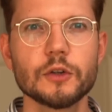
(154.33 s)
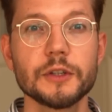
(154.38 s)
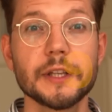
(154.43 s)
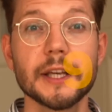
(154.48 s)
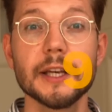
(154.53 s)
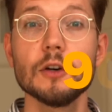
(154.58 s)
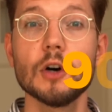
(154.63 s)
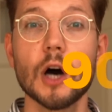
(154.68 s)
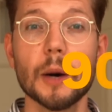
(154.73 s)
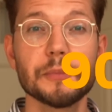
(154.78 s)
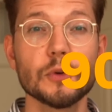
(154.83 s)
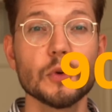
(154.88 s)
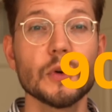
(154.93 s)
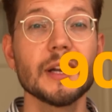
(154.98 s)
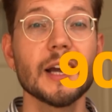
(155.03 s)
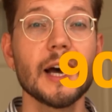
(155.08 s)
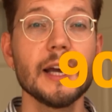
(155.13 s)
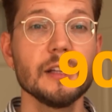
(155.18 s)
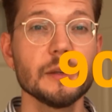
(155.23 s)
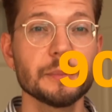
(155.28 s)
could kill up to
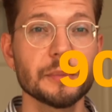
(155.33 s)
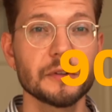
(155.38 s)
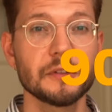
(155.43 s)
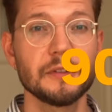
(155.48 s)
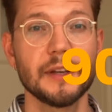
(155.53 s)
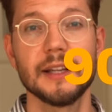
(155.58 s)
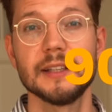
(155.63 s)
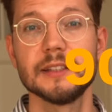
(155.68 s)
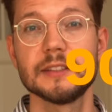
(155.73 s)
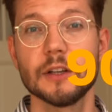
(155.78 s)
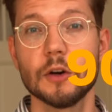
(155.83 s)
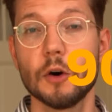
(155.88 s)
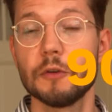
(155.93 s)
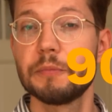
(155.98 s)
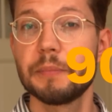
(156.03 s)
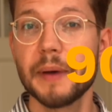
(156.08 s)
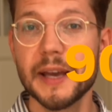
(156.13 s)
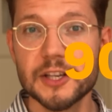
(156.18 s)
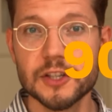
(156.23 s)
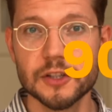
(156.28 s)
90%
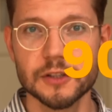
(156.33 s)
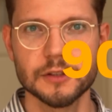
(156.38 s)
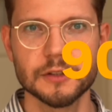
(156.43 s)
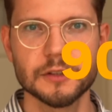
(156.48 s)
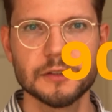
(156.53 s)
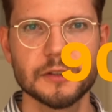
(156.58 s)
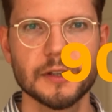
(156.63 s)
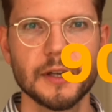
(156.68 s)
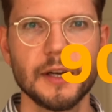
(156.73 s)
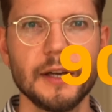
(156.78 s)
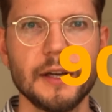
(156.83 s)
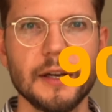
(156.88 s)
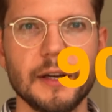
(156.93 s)
of patients.